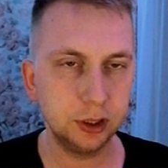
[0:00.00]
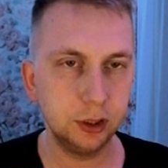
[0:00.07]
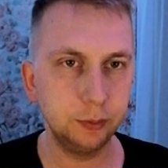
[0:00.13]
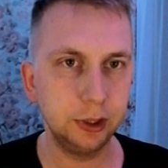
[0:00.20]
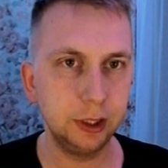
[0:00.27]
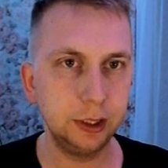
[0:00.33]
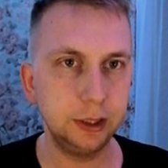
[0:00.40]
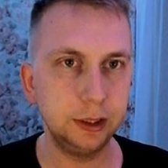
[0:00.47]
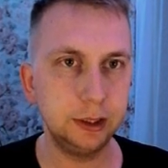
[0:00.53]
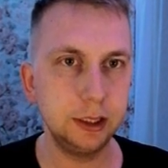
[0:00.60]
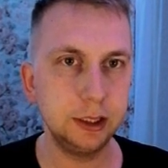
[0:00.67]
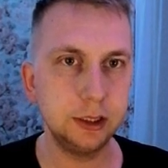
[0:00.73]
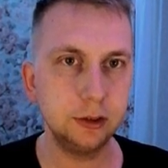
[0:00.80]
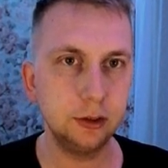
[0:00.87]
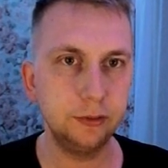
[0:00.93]
example, like it
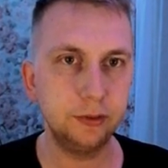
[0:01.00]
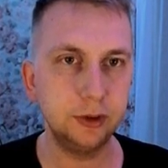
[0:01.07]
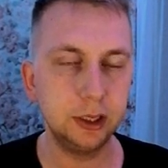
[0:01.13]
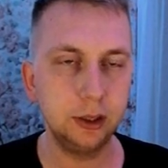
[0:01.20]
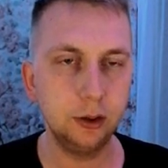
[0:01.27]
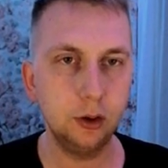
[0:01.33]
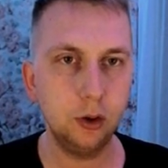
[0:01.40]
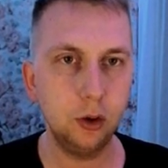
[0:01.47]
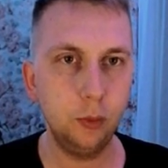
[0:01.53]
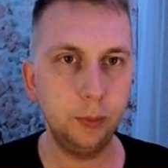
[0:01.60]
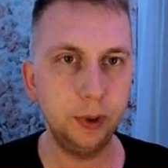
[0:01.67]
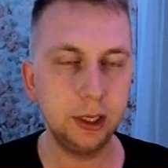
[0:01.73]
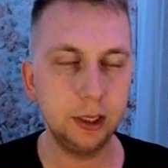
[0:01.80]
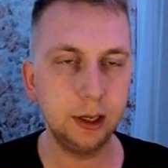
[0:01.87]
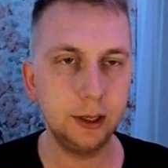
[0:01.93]
is offering
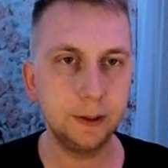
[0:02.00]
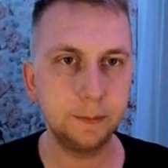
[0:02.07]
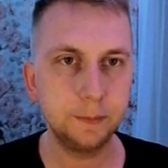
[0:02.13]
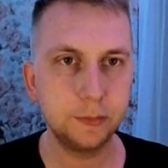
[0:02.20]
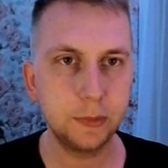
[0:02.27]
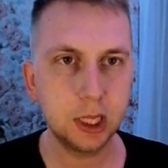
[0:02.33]
OpenAI.